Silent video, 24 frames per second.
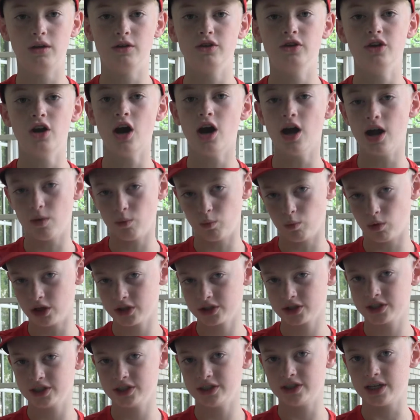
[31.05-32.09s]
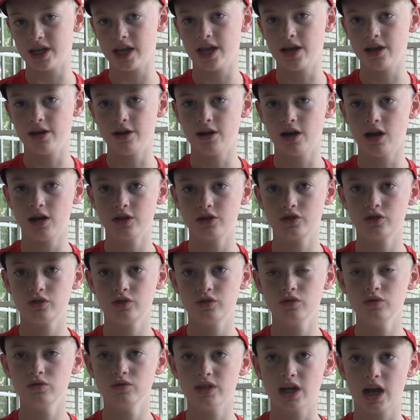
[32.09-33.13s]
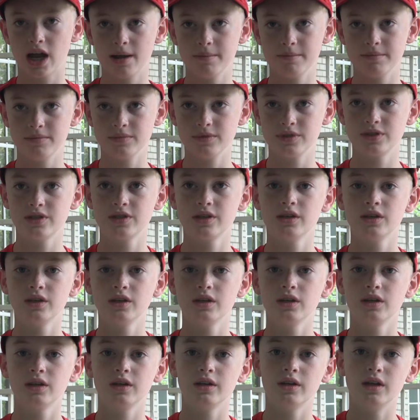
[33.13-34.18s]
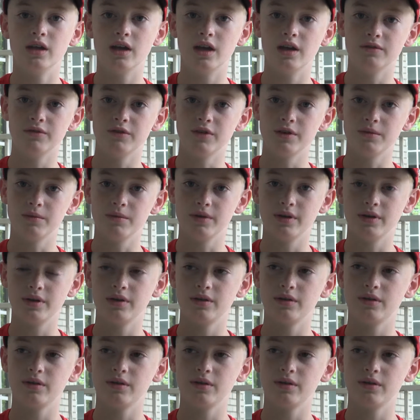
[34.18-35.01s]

not once a day, not two times every week.